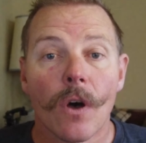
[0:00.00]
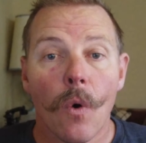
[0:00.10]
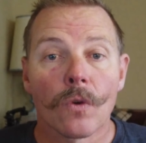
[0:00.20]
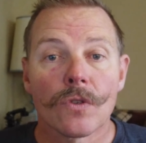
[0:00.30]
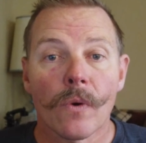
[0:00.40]
the
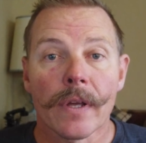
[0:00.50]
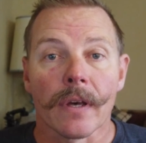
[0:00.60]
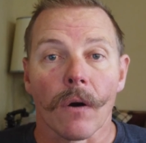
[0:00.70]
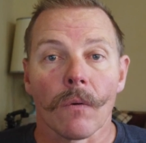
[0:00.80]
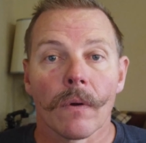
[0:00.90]
whole story
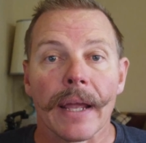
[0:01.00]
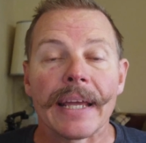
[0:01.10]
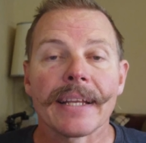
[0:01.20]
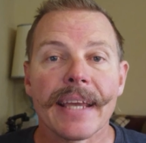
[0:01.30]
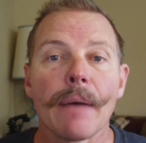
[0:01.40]
though.
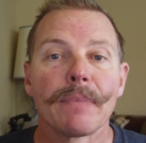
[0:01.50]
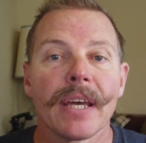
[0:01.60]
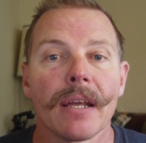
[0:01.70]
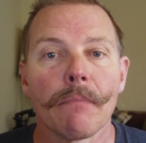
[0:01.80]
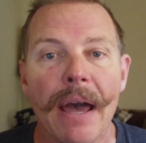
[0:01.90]
It kept
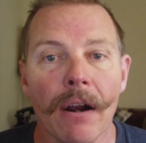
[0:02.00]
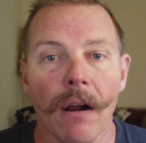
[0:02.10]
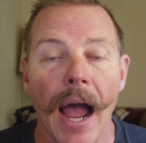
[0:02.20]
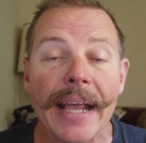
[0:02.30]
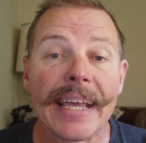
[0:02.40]
getting better. I